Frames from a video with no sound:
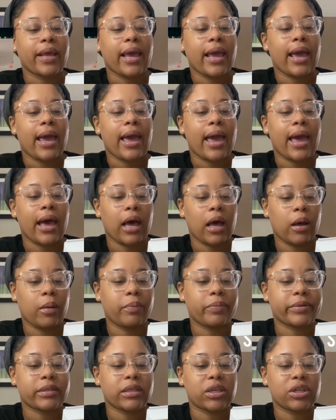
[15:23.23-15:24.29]

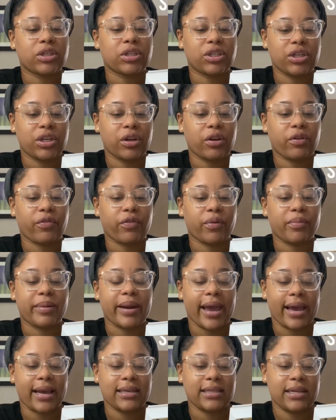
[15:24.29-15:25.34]
helps shield from
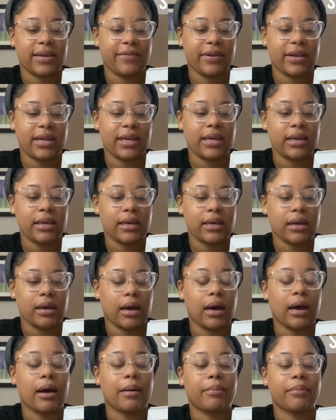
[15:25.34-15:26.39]
negativity.
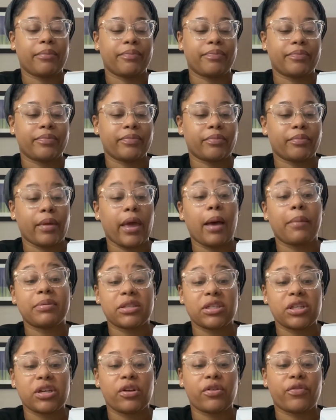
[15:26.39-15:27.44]
Um, helps
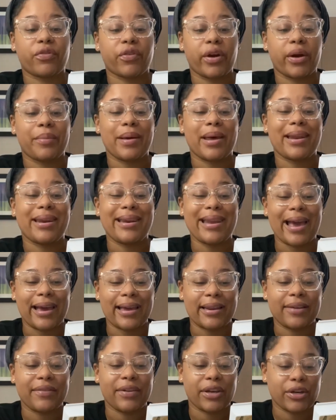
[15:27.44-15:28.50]
shield from
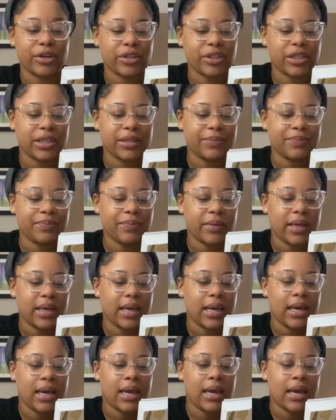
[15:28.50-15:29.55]
negative energy.
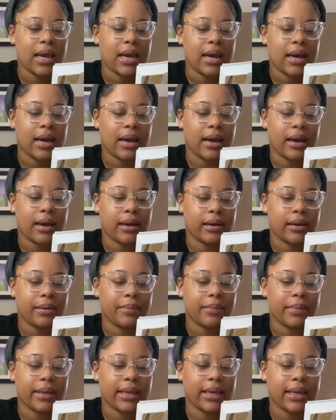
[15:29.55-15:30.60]

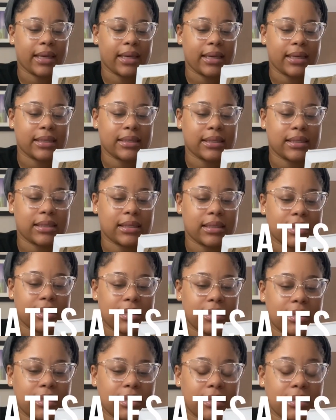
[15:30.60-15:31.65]
Um, it
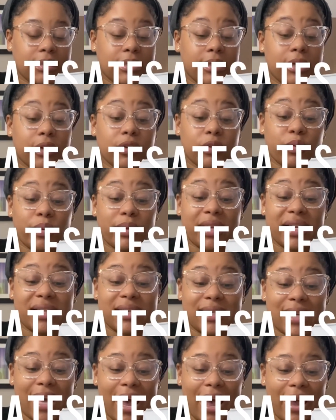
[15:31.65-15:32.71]
deals with
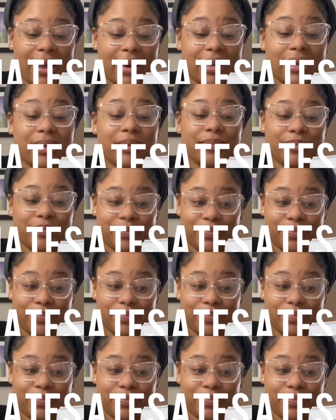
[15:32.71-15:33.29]
anxiety